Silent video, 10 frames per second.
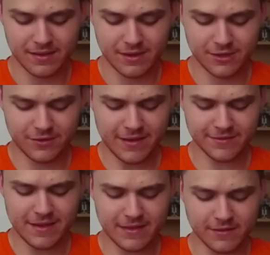Do you guys
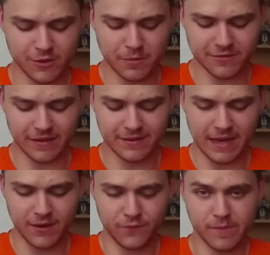think that Supercell
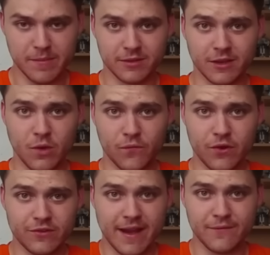intended for people to go for
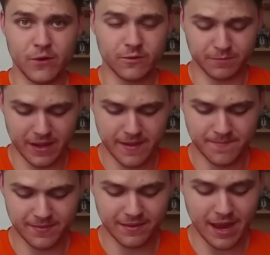Giant first play?
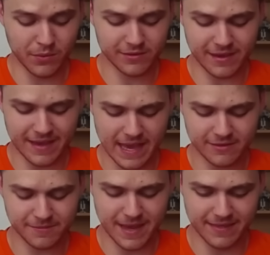I would say
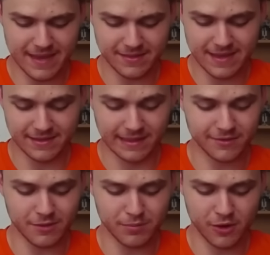yes, man. They did this
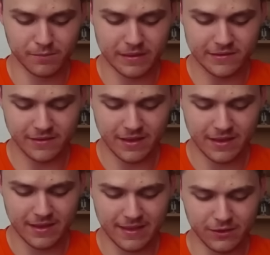on purpose.
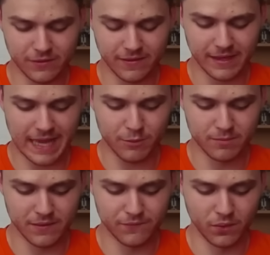They knew that the game would
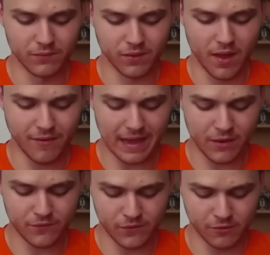be full of Lava
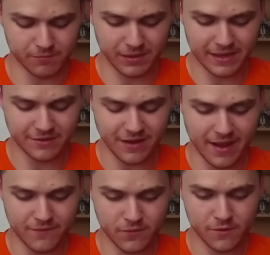Hound first play,
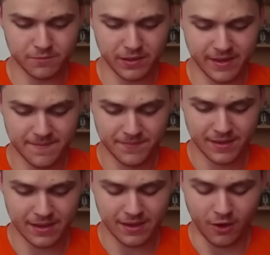Giant first play,
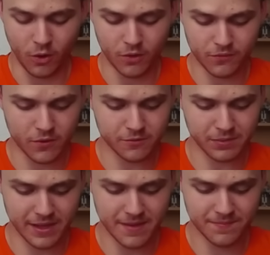Hog first
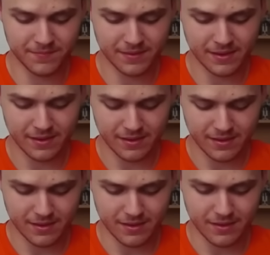play,
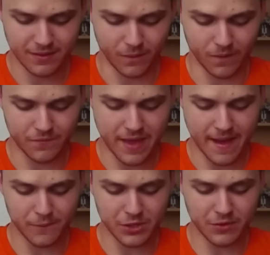all of
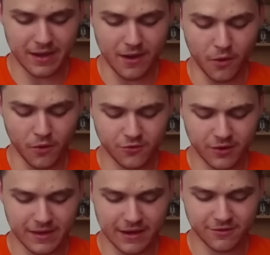that. We do get an Archer
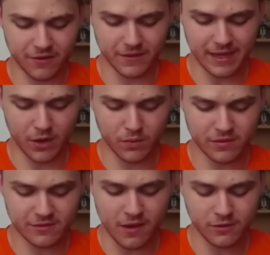connection on the tower, which
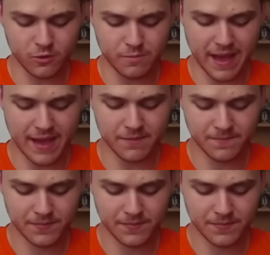is not too bad.